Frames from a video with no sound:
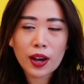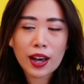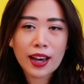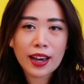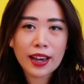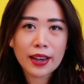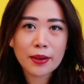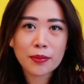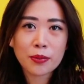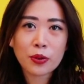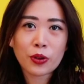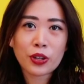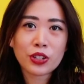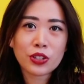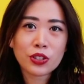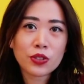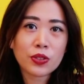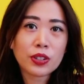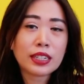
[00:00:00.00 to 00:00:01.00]
I am
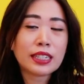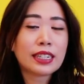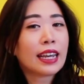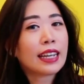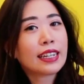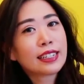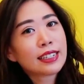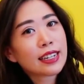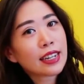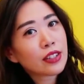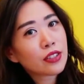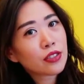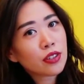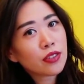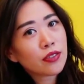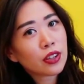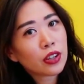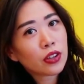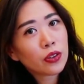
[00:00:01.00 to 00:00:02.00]
going to do a taste test
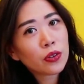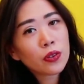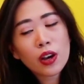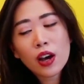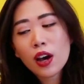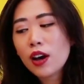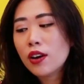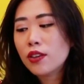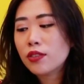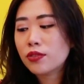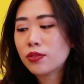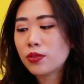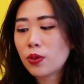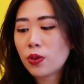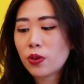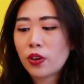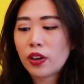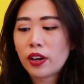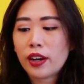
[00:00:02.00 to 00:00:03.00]
review
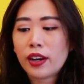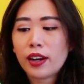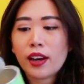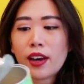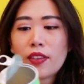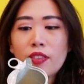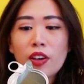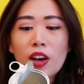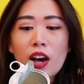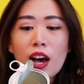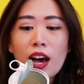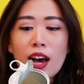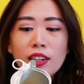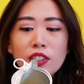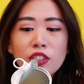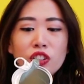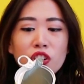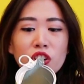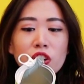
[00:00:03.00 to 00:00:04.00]
for the
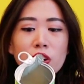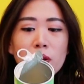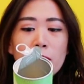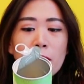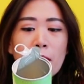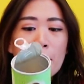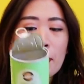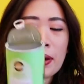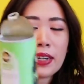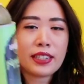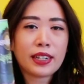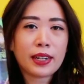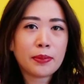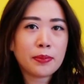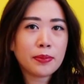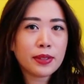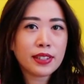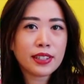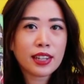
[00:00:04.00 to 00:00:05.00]
Hunter
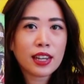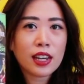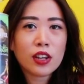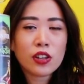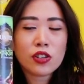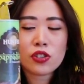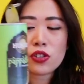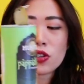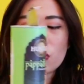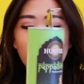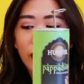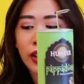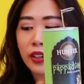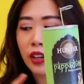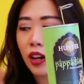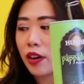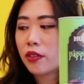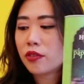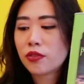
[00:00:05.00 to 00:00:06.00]
Pappadums. So
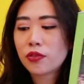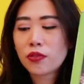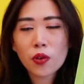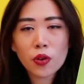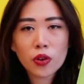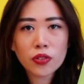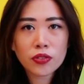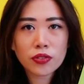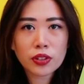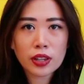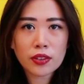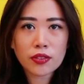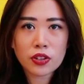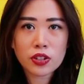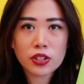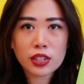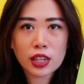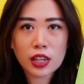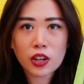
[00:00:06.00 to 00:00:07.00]
I got 4
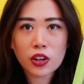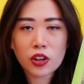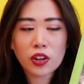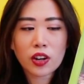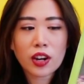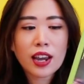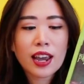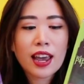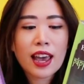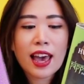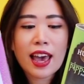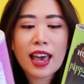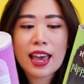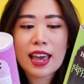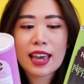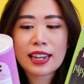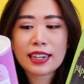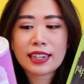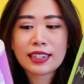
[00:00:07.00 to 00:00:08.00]
flavors here,
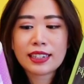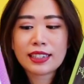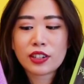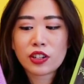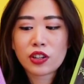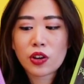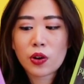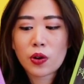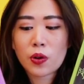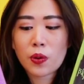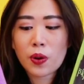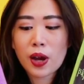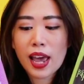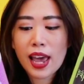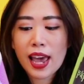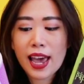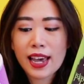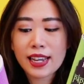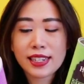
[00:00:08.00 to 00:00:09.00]
and you know,
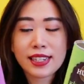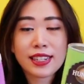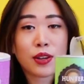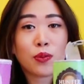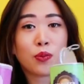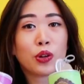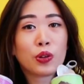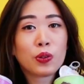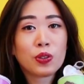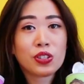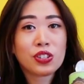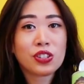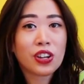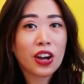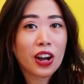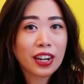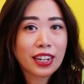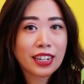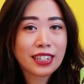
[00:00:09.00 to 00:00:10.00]
as someone who's
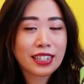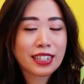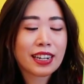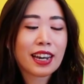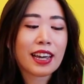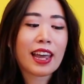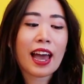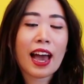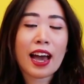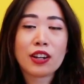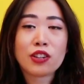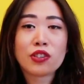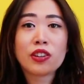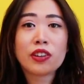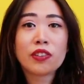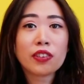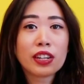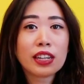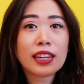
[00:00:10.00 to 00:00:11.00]
not Indian, I
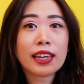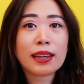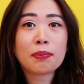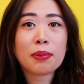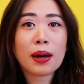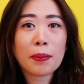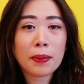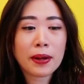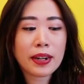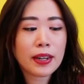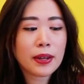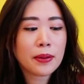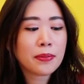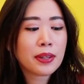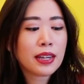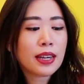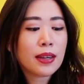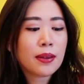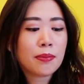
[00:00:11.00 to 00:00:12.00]
actually really like
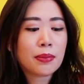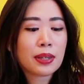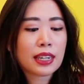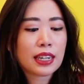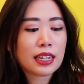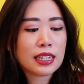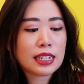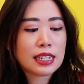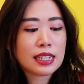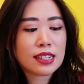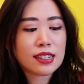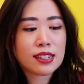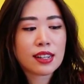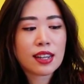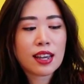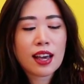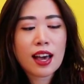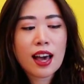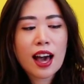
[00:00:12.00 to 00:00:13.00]
Pappadum
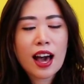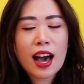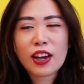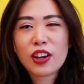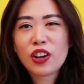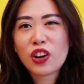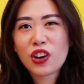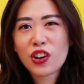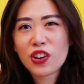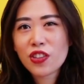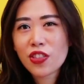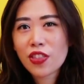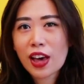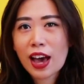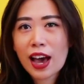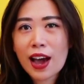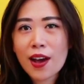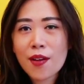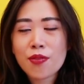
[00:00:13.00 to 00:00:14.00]
because I heard
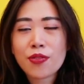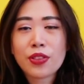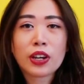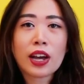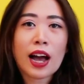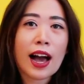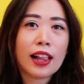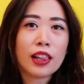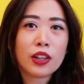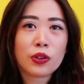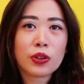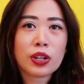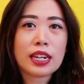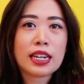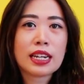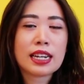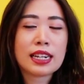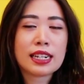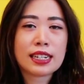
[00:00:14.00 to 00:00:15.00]
that the
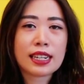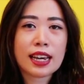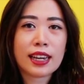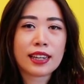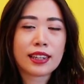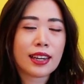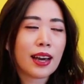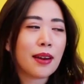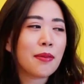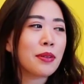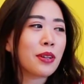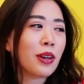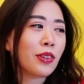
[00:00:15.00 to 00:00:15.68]
calorie intake,